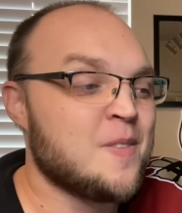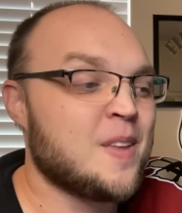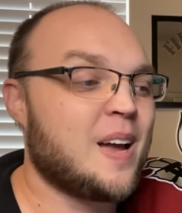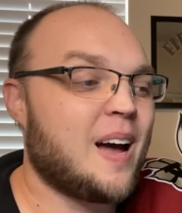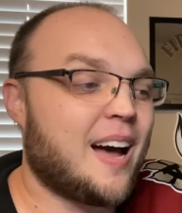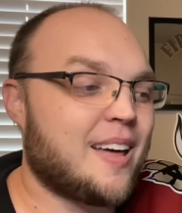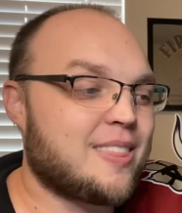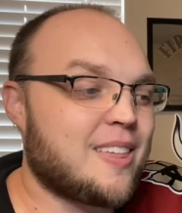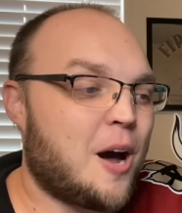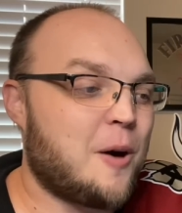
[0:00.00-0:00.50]

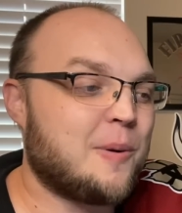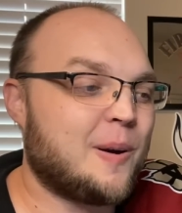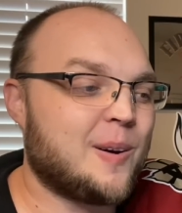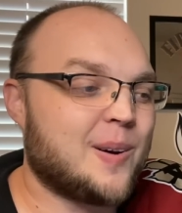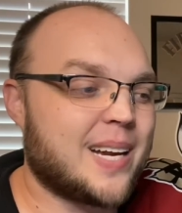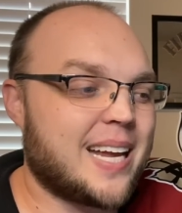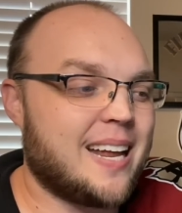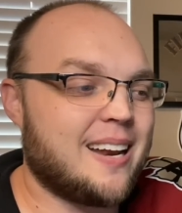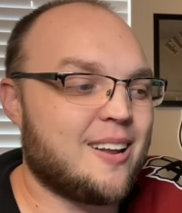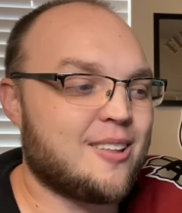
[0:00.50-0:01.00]
I thought we were
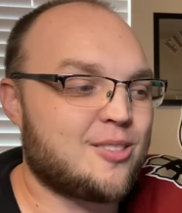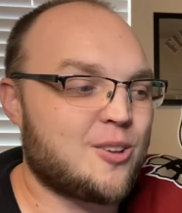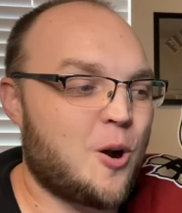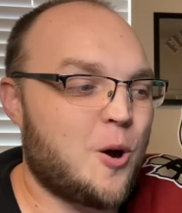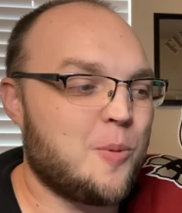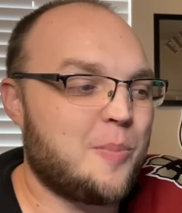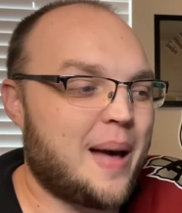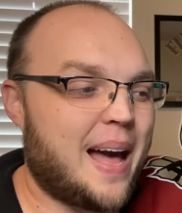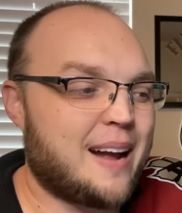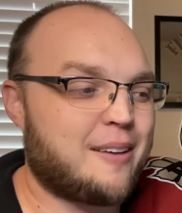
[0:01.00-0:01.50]
getting a
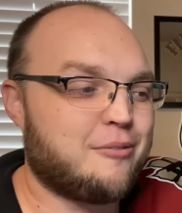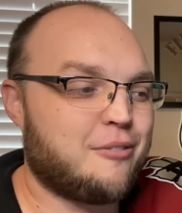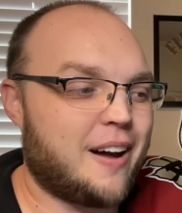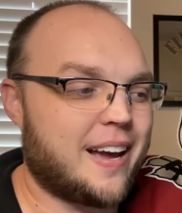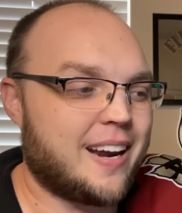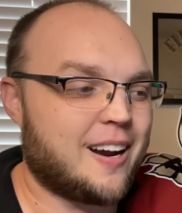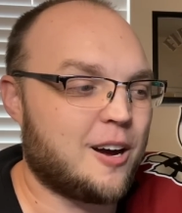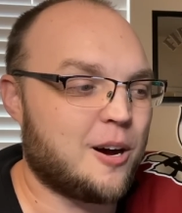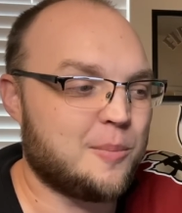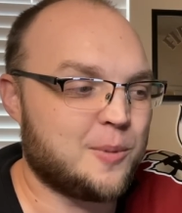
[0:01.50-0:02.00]
throwback
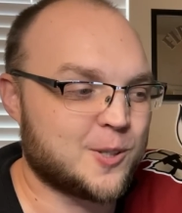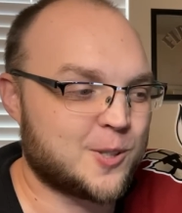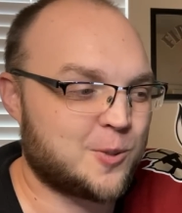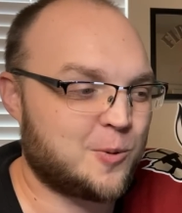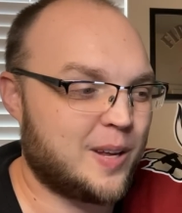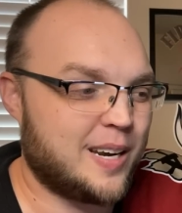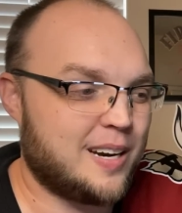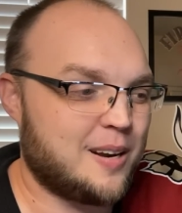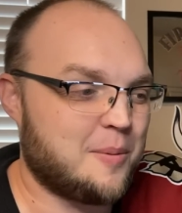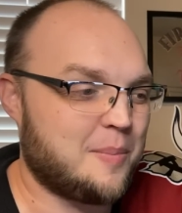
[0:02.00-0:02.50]
fight. I almost
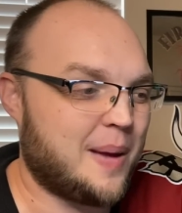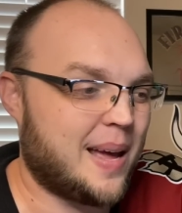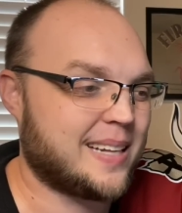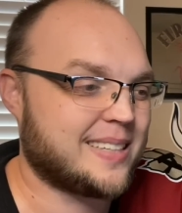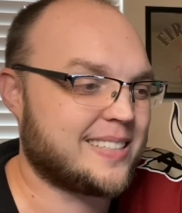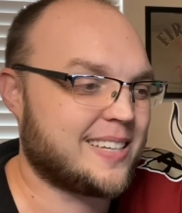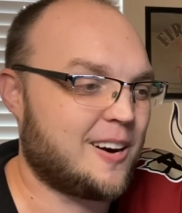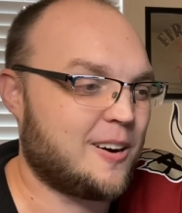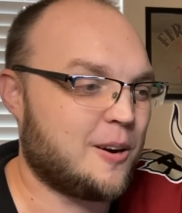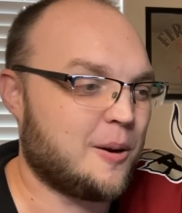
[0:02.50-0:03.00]
tweeted at Matt
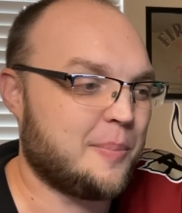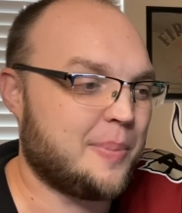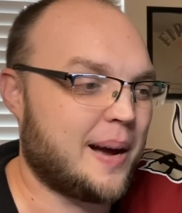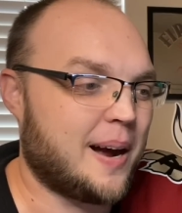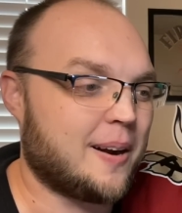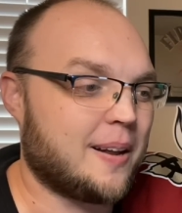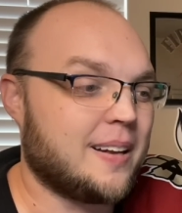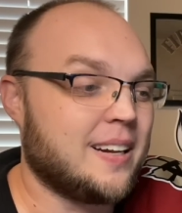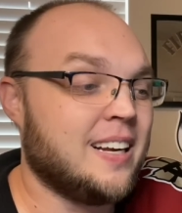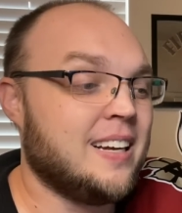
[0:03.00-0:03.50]
Serra
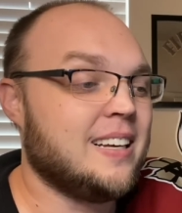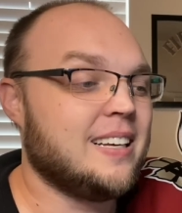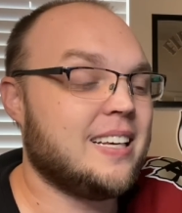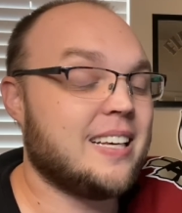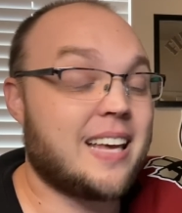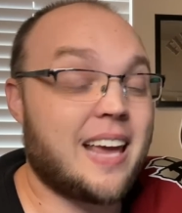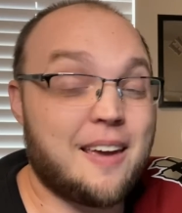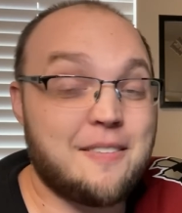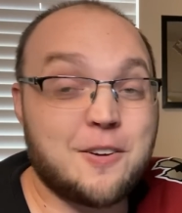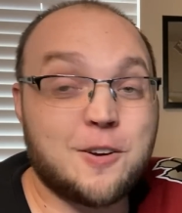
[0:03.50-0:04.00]
about it. He
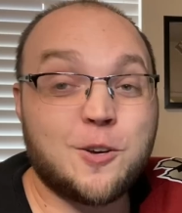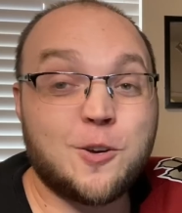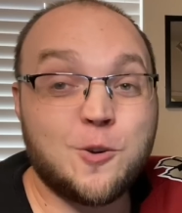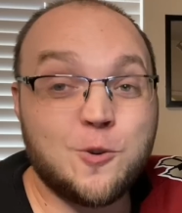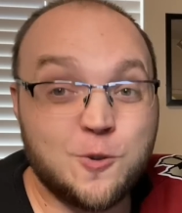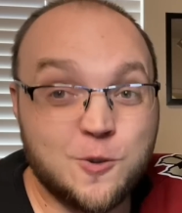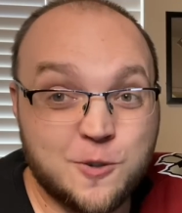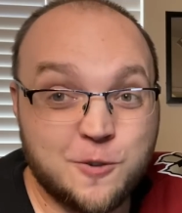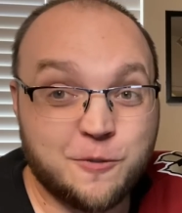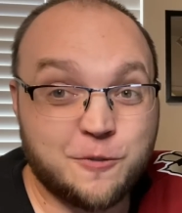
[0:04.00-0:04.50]
gave a
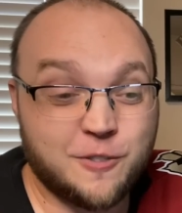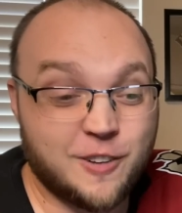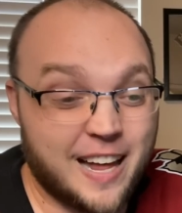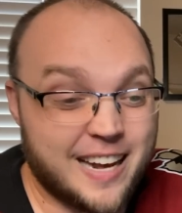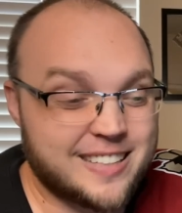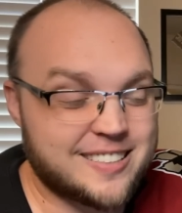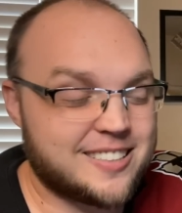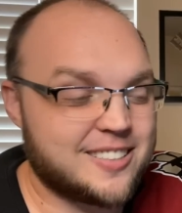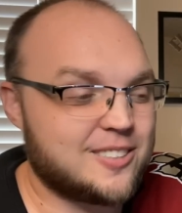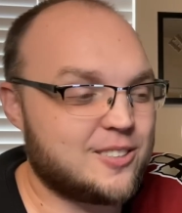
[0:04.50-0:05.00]
huge
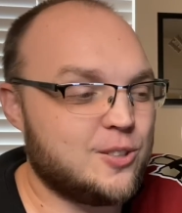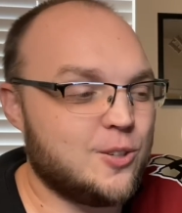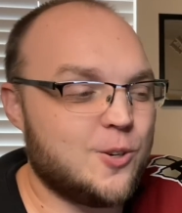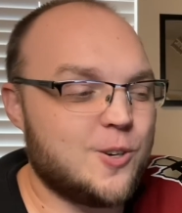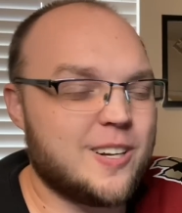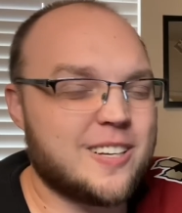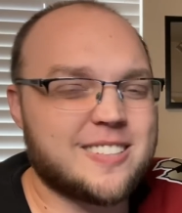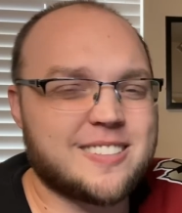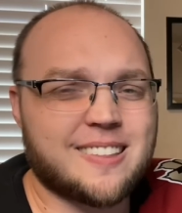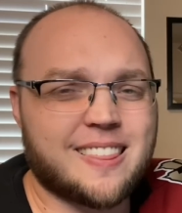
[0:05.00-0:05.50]
flex. This dude
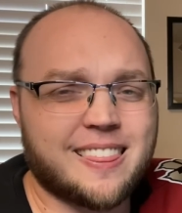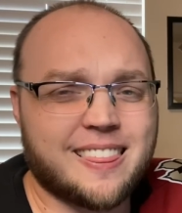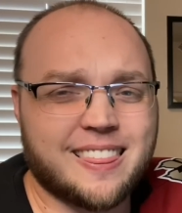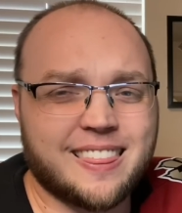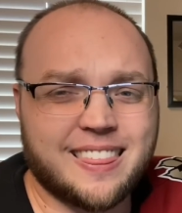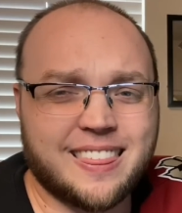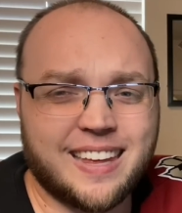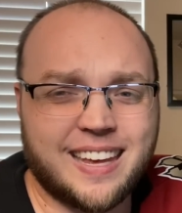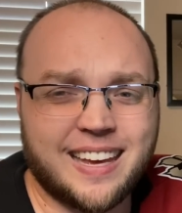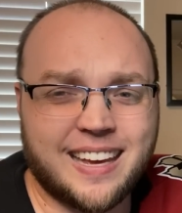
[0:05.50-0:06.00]
is
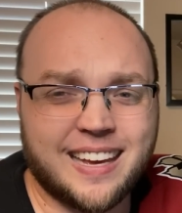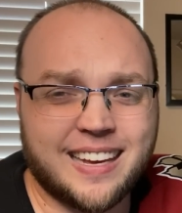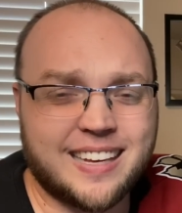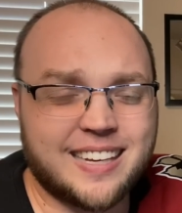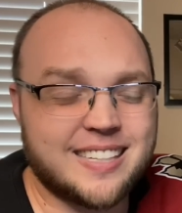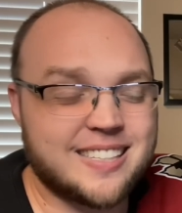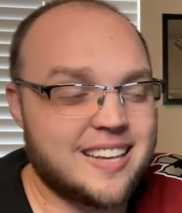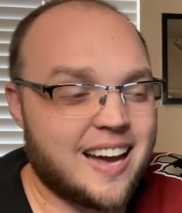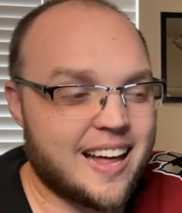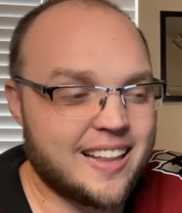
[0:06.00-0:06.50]
thick.
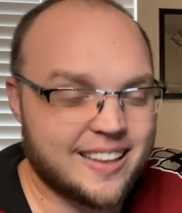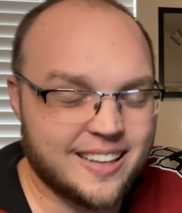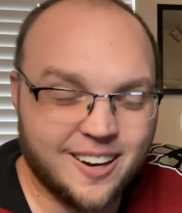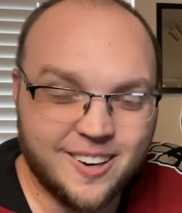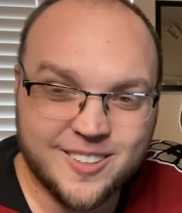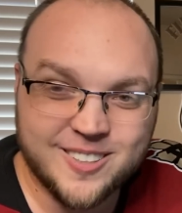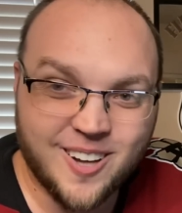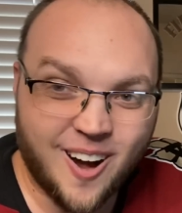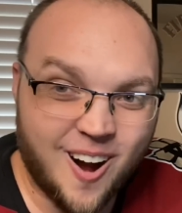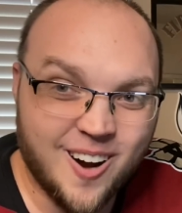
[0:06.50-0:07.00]
He's got
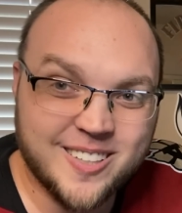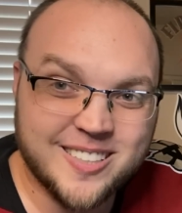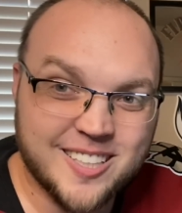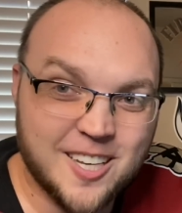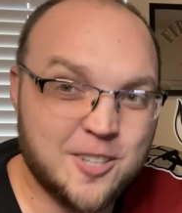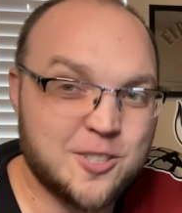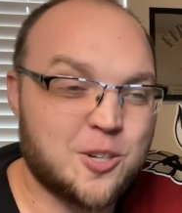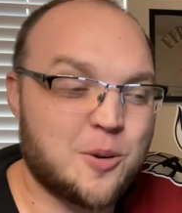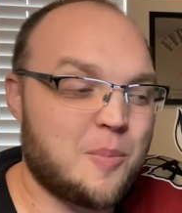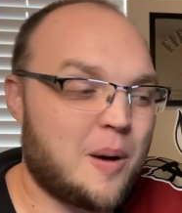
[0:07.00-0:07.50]
little dog
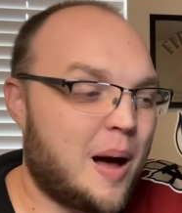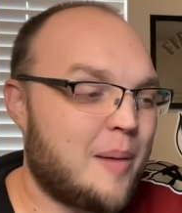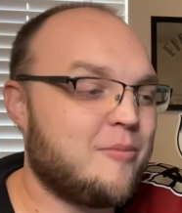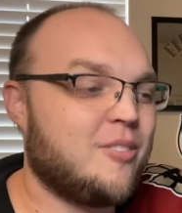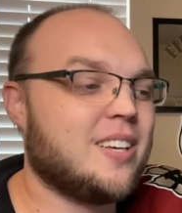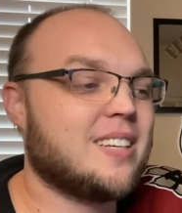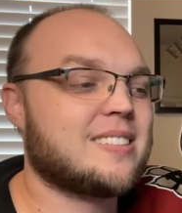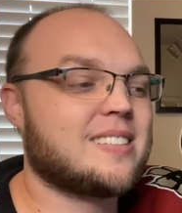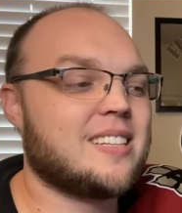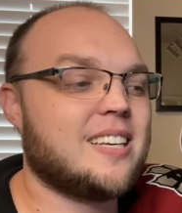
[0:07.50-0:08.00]
syndrome,
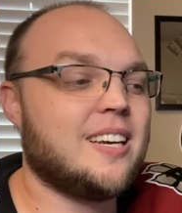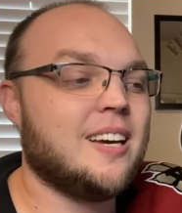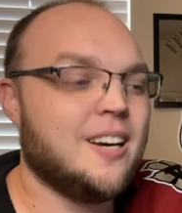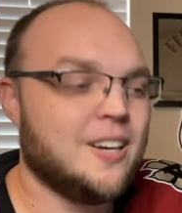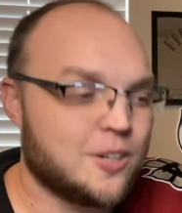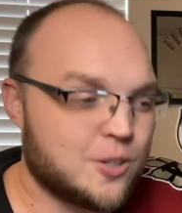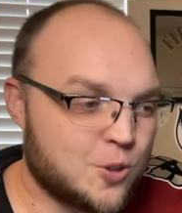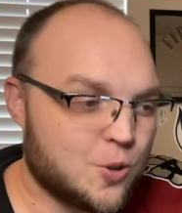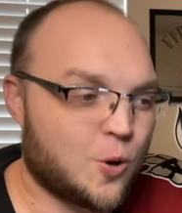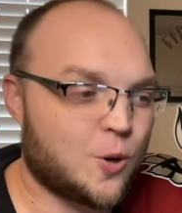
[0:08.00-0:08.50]
obviously.
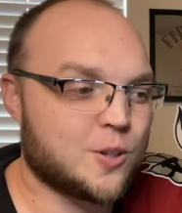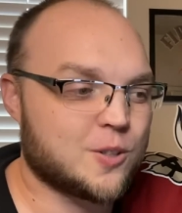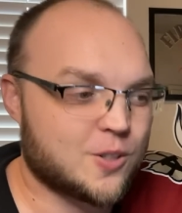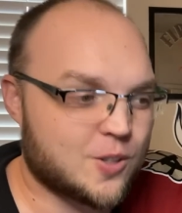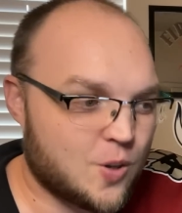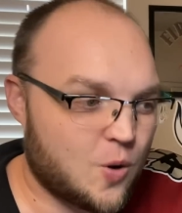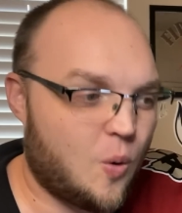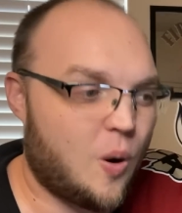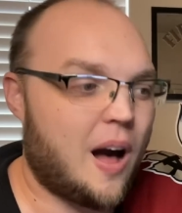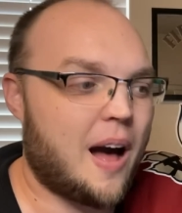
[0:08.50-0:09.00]
Short,
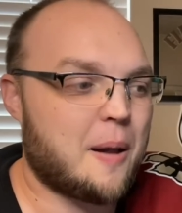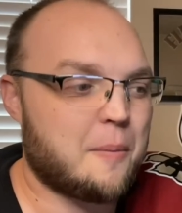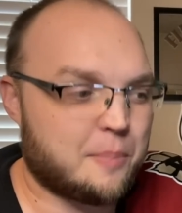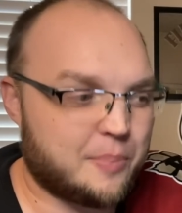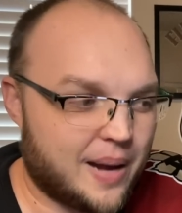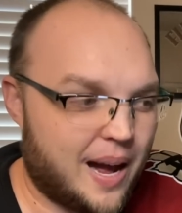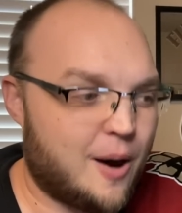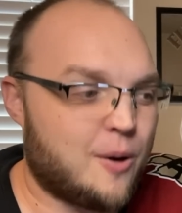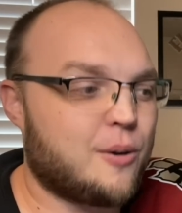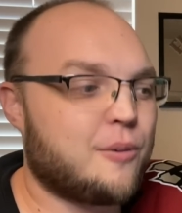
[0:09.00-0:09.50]
squat,
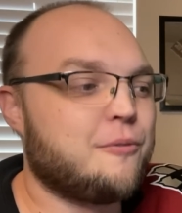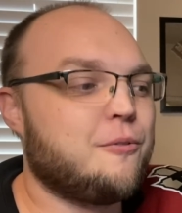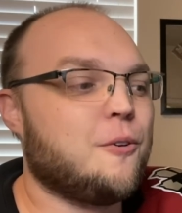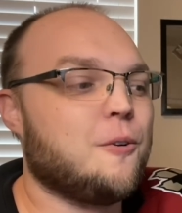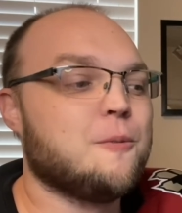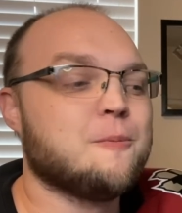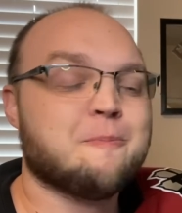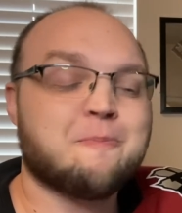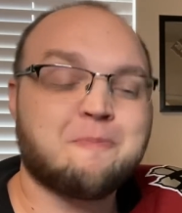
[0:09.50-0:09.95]
powerful,